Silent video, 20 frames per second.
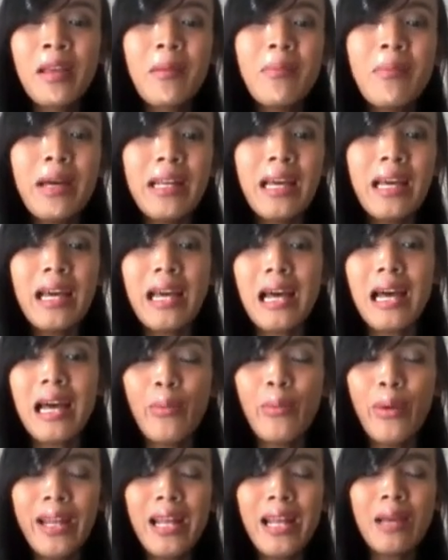But
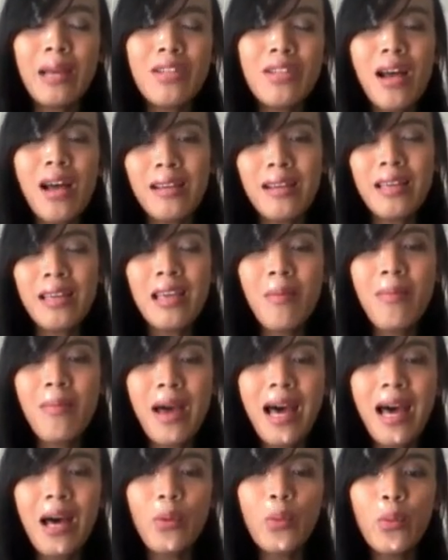what I'm talking
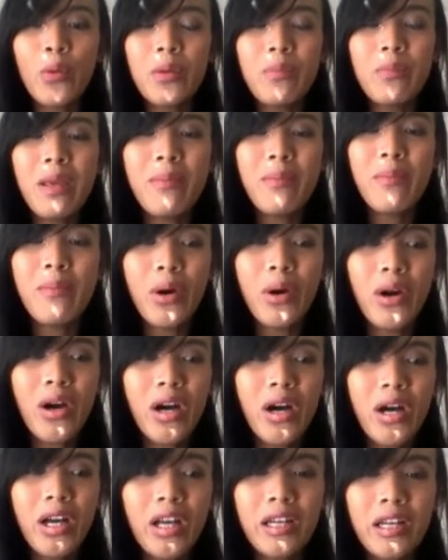about would be more
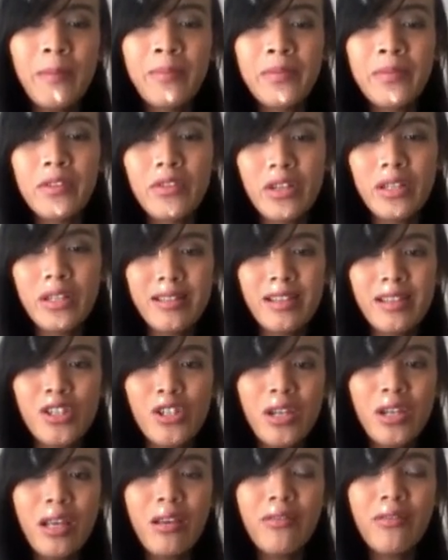on
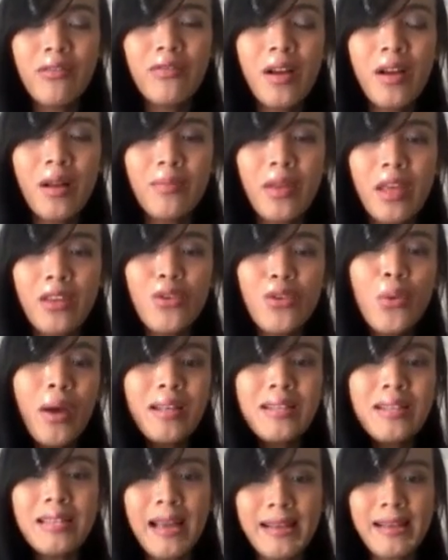transitioning from a U.S.